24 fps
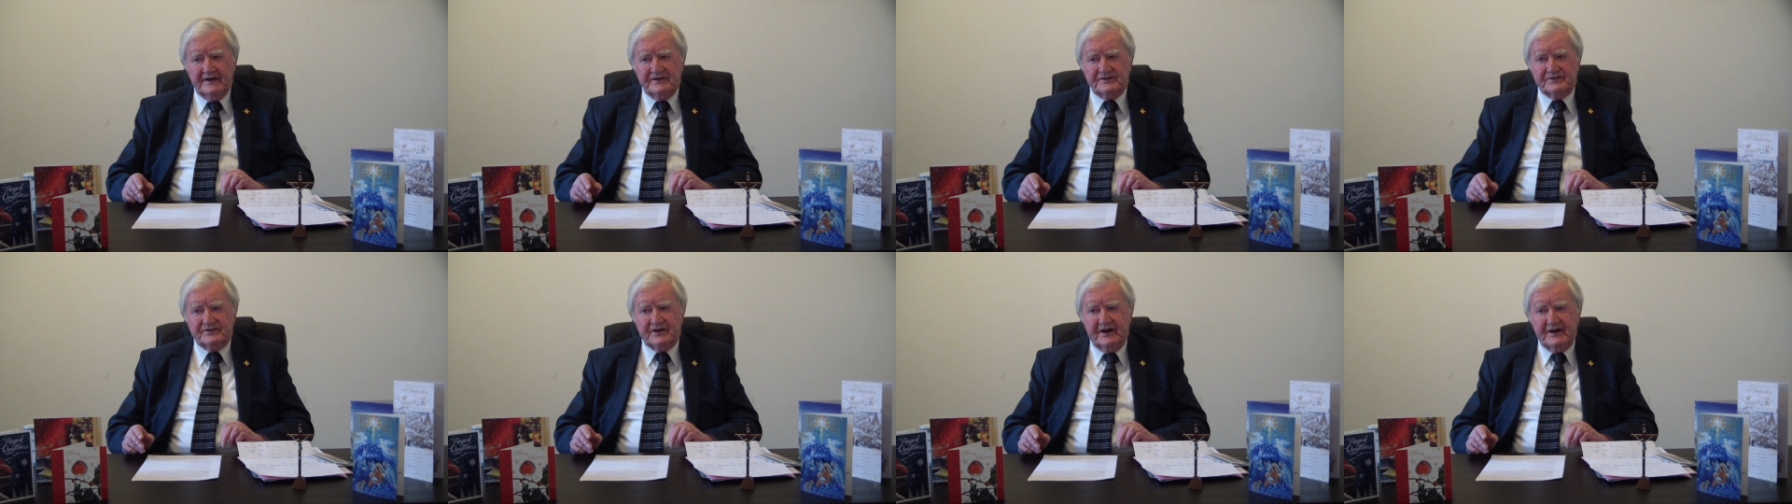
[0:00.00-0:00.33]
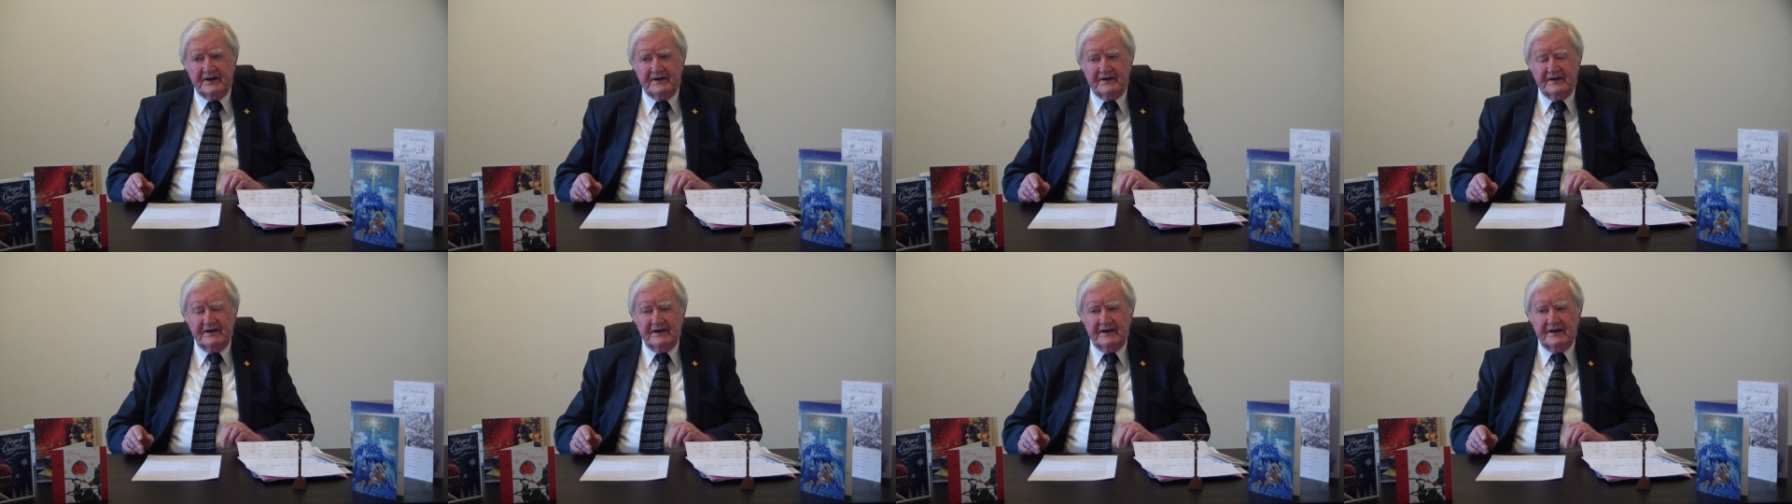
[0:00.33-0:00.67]

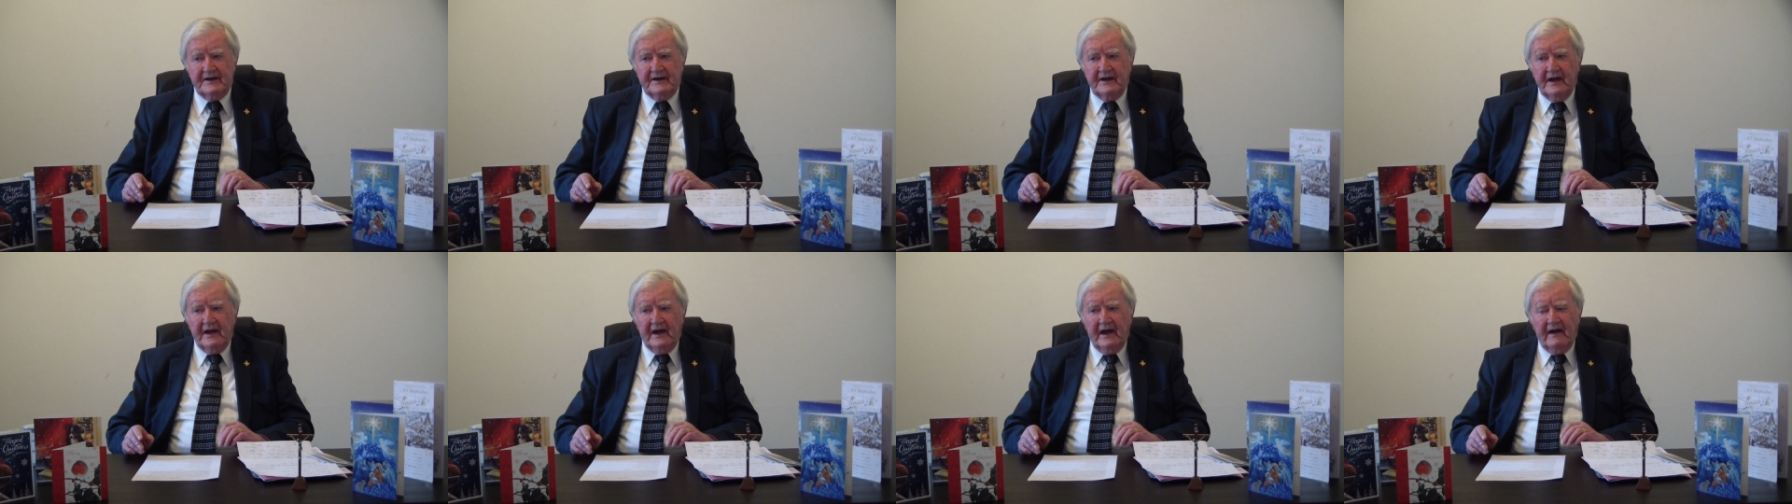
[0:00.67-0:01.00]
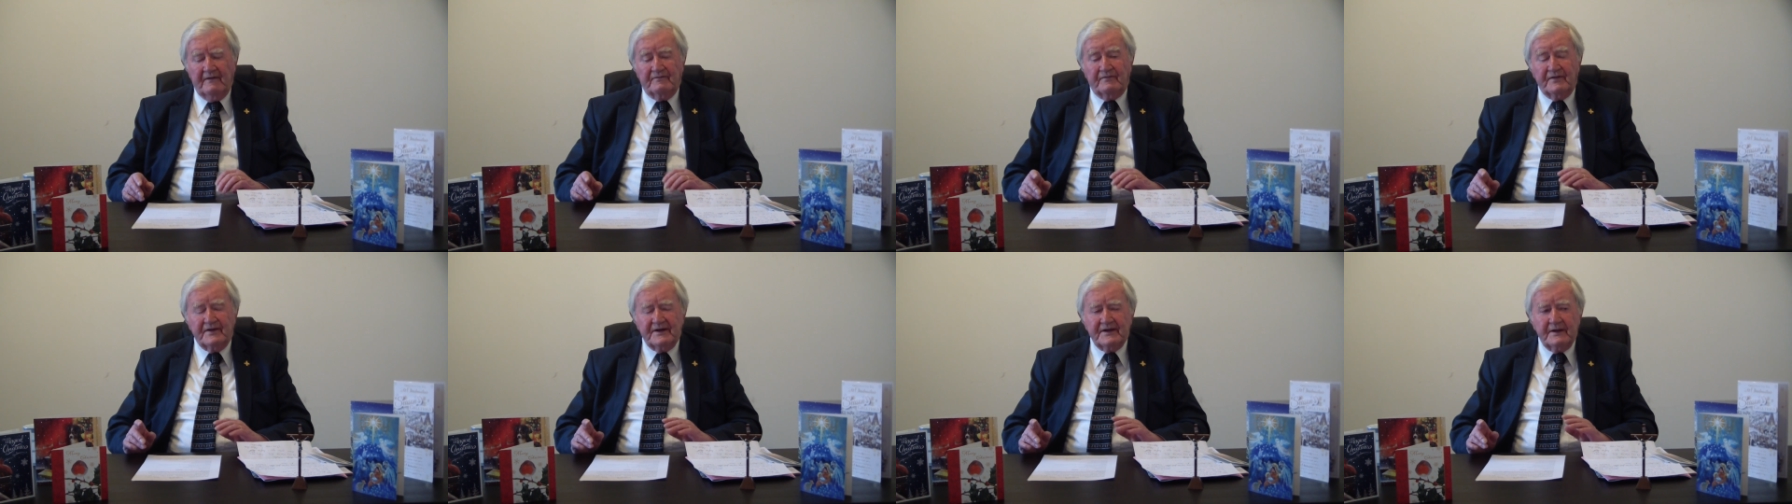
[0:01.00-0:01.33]
certainly
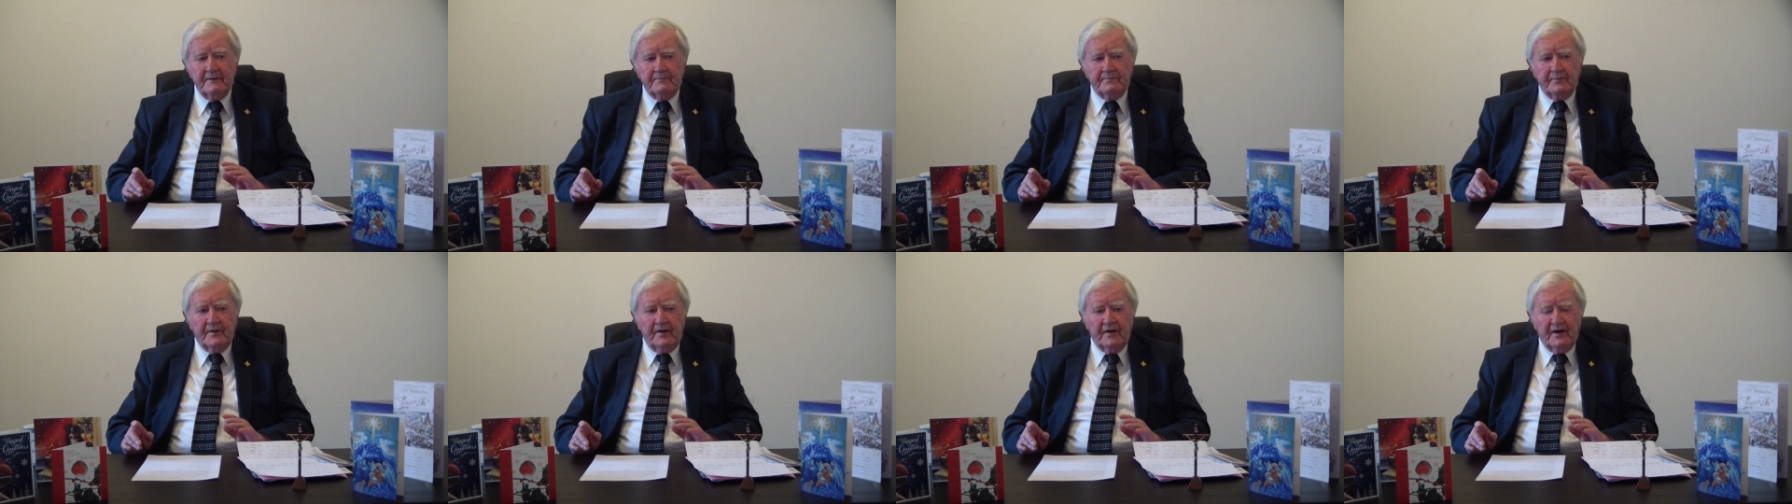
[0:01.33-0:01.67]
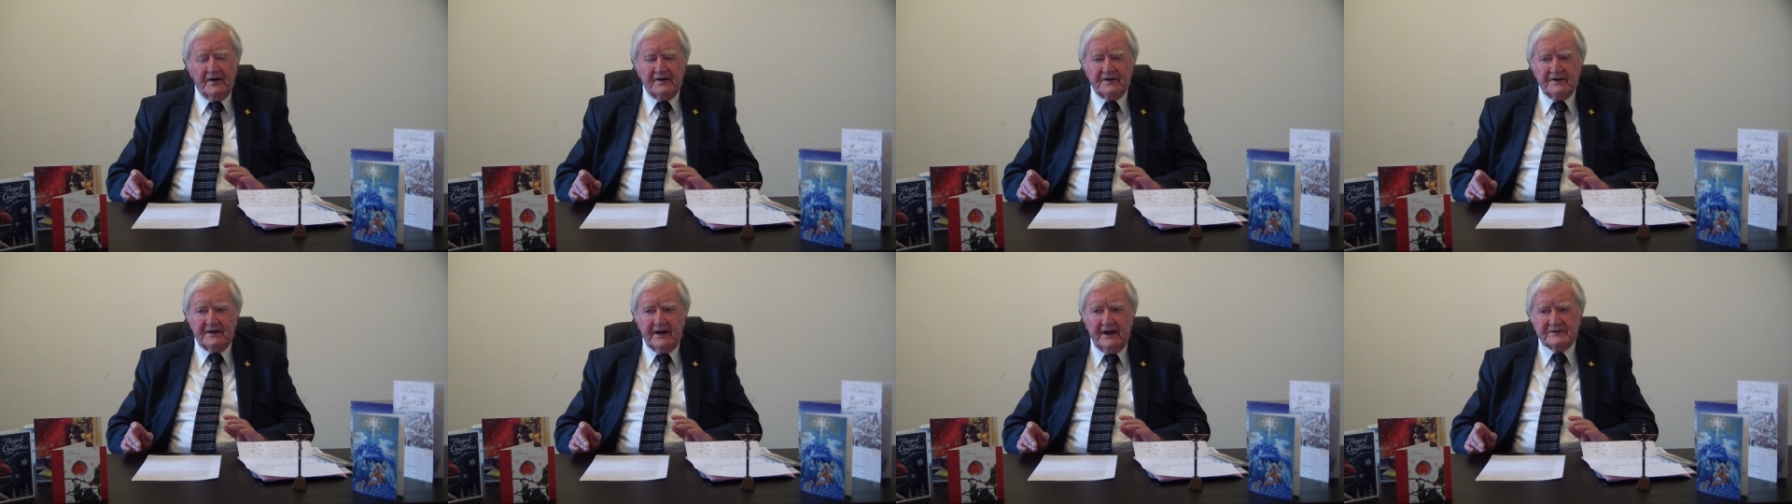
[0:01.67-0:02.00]
a very
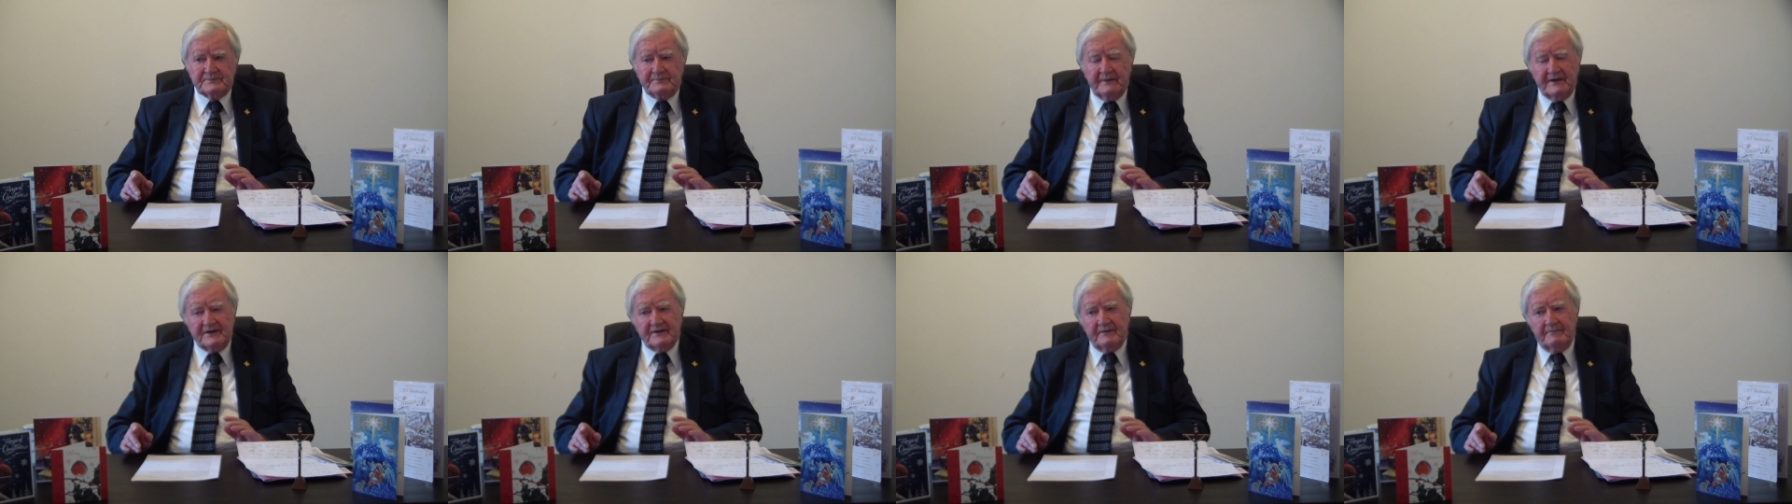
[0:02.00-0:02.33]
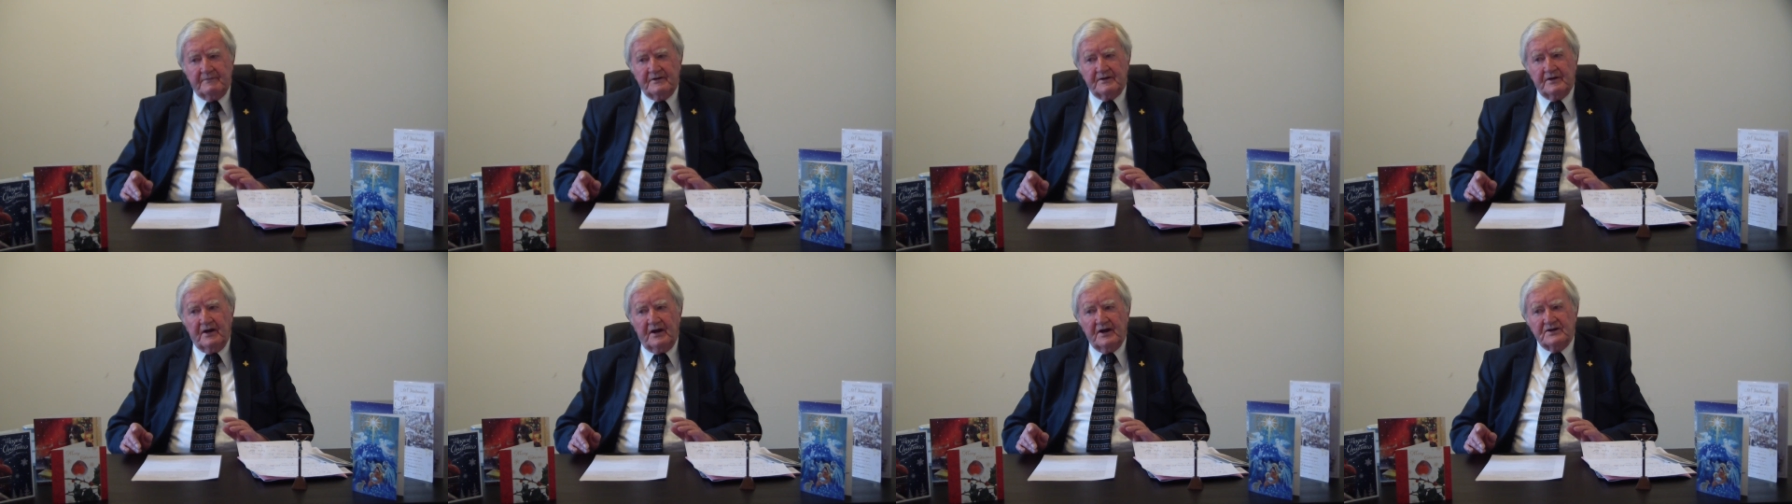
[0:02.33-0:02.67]
important aspect
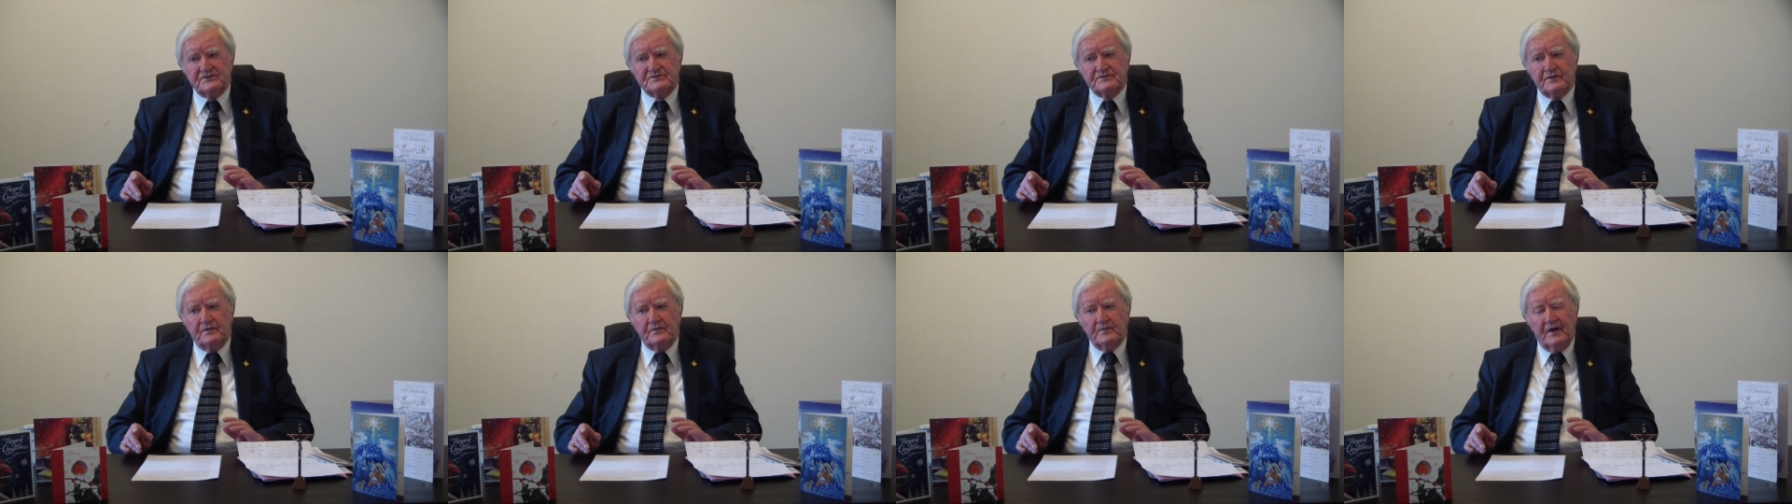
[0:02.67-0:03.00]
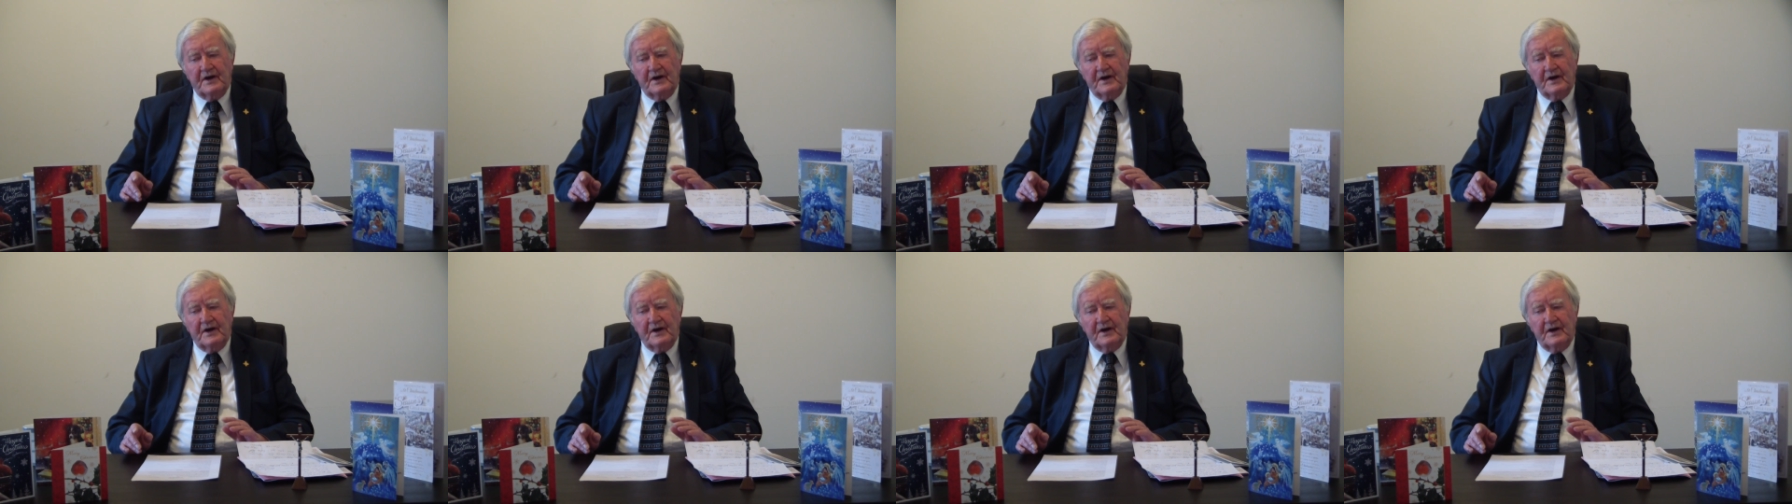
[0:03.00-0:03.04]
of it also